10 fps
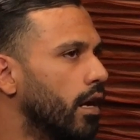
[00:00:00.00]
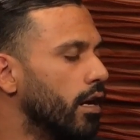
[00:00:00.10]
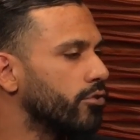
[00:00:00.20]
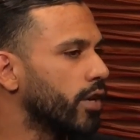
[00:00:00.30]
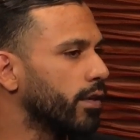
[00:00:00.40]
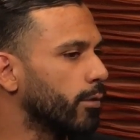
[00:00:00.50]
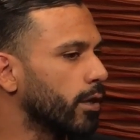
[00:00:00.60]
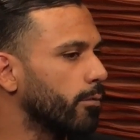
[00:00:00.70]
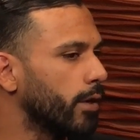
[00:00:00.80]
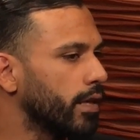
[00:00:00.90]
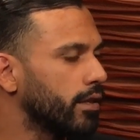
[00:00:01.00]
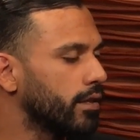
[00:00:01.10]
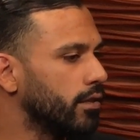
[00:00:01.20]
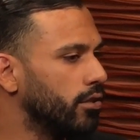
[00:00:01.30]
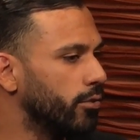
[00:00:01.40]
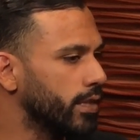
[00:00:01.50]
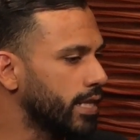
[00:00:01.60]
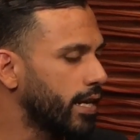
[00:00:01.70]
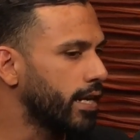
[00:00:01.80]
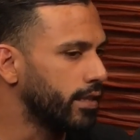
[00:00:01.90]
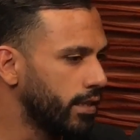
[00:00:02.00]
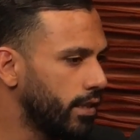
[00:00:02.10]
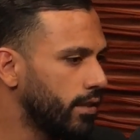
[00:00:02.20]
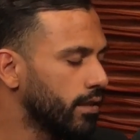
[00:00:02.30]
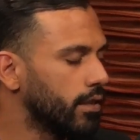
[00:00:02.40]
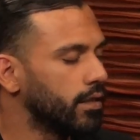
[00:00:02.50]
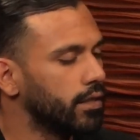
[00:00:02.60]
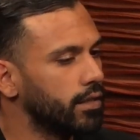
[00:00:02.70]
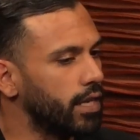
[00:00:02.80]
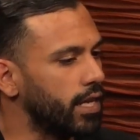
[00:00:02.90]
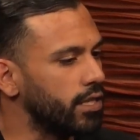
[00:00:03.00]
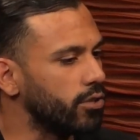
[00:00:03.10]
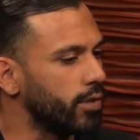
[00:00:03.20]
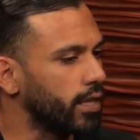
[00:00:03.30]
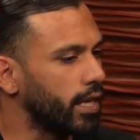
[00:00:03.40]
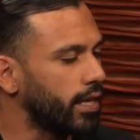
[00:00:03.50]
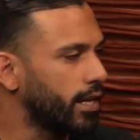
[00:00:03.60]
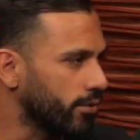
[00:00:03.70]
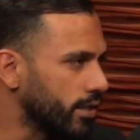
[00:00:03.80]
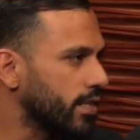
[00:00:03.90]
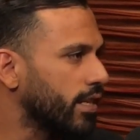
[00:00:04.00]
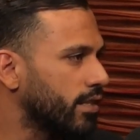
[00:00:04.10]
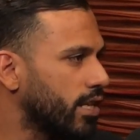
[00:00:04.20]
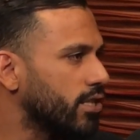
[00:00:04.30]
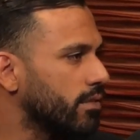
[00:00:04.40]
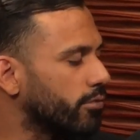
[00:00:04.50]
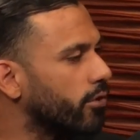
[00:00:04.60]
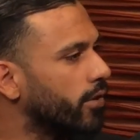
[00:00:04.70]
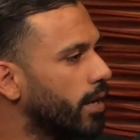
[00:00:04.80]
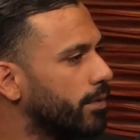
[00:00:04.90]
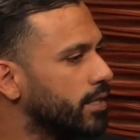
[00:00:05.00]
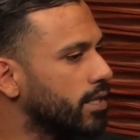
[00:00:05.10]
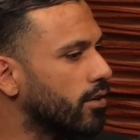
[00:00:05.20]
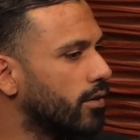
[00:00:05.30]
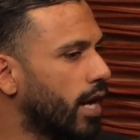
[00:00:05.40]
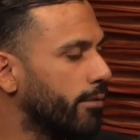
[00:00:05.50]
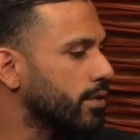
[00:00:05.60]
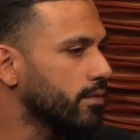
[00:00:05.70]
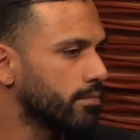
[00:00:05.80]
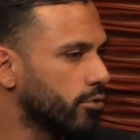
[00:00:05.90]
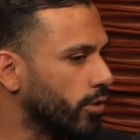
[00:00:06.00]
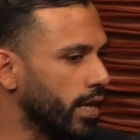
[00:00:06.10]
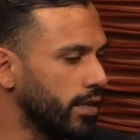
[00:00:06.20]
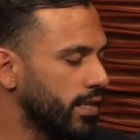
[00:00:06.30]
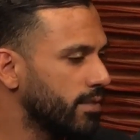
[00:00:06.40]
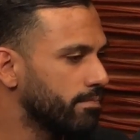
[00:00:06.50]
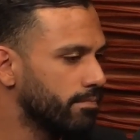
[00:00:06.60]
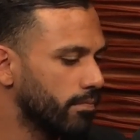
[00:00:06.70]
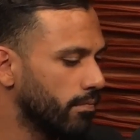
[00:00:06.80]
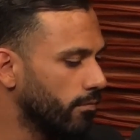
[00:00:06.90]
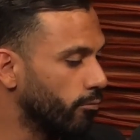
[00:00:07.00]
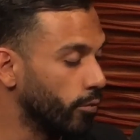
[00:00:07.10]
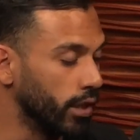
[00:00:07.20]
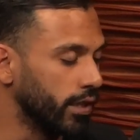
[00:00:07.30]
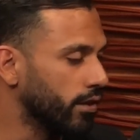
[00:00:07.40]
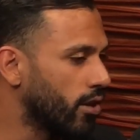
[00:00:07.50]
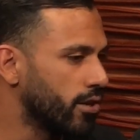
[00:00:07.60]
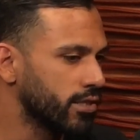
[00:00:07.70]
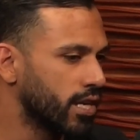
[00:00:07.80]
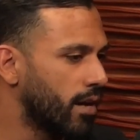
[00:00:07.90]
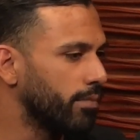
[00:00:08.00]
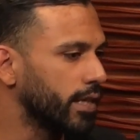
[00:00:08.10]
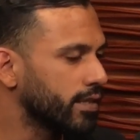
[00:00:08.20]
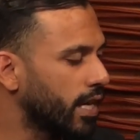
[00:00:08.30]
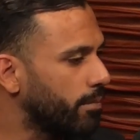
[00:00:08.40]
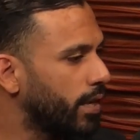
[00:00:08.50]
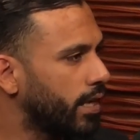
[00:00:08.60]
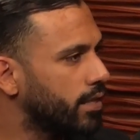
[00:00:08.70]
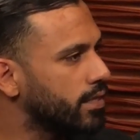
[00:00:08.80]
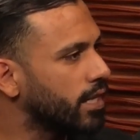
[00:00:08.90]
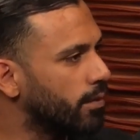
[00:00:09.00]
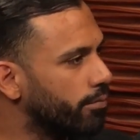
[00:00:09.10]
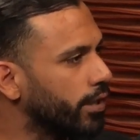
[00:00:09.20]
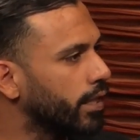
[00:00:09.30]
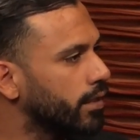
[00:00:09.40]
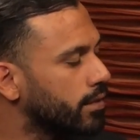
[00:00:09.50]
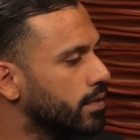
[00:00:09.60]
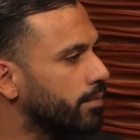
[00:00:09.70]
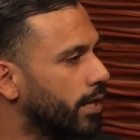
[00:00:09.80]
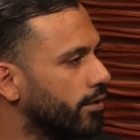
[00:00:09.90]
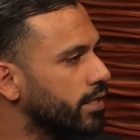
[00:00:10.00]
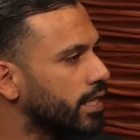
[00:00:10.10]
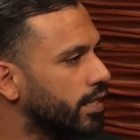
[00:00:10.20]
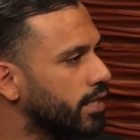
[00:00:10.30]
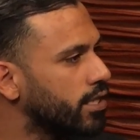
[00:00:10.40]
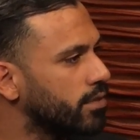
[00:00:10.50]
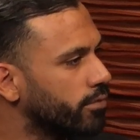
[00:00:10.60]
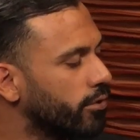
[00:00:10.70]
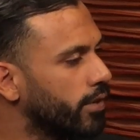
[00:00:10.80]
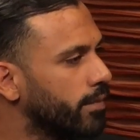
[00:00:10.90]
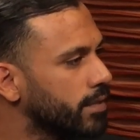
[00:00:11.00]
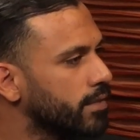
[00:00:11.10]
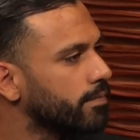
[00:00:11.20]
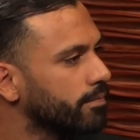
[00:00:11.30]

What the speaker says: trying to work with USAID and doing a health and sanitation program. And so I was creating these really large, complex campaigns to help bring in some health and sanitation programs.